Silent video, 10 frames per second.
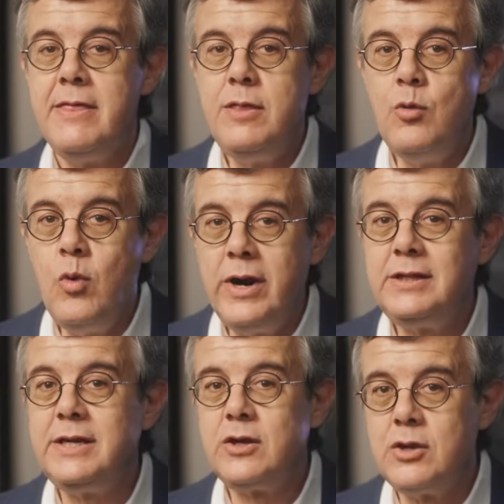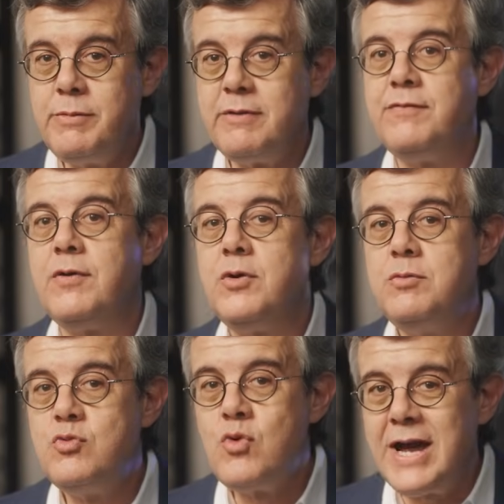the World Economic
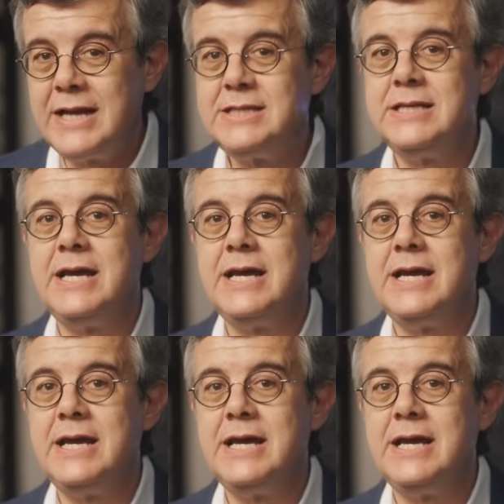Forum ranked